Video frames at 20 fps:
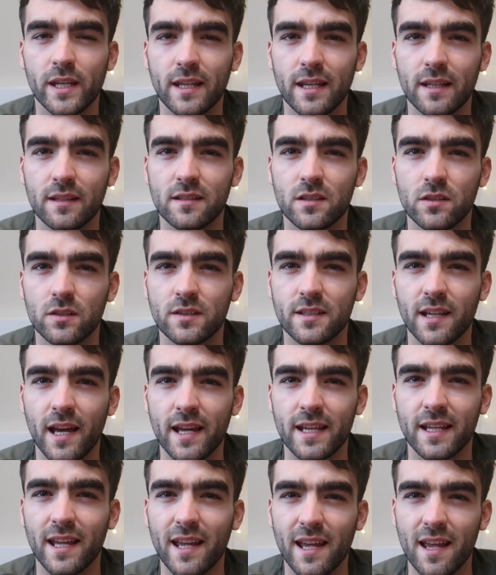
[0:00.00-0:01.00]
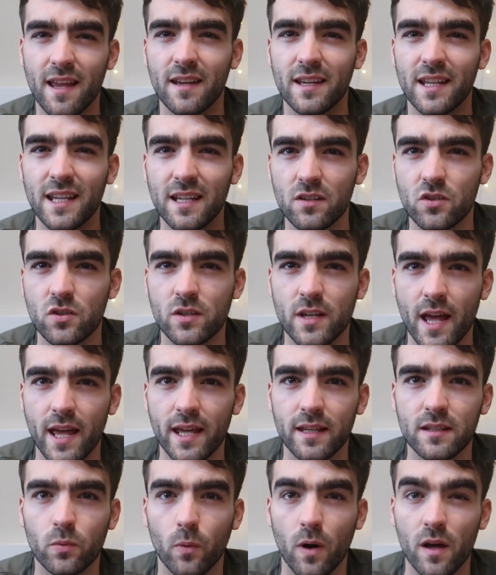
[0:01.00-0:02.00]
need to take in each
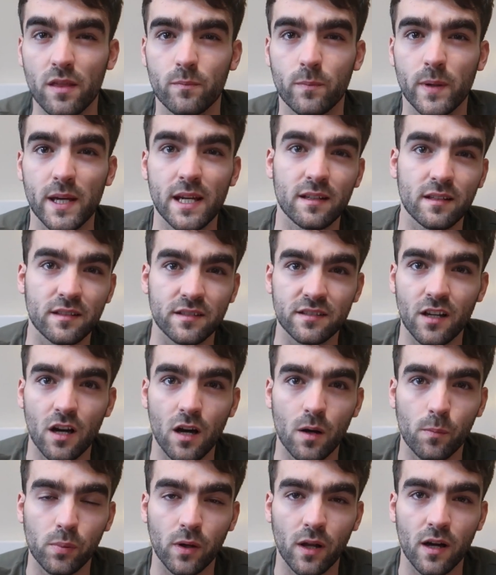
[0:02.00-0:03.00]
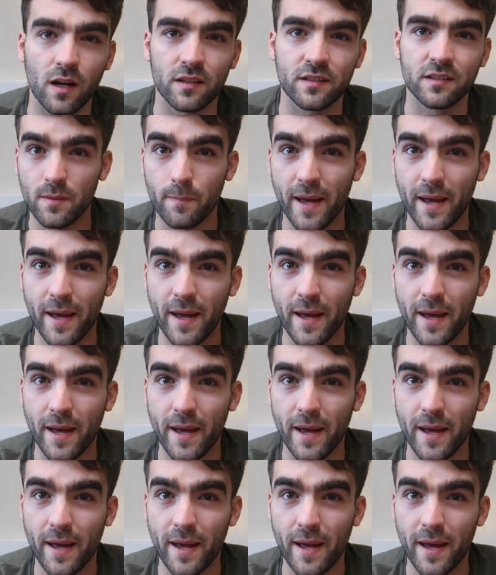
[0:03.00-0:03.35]
day to either be in a surplus,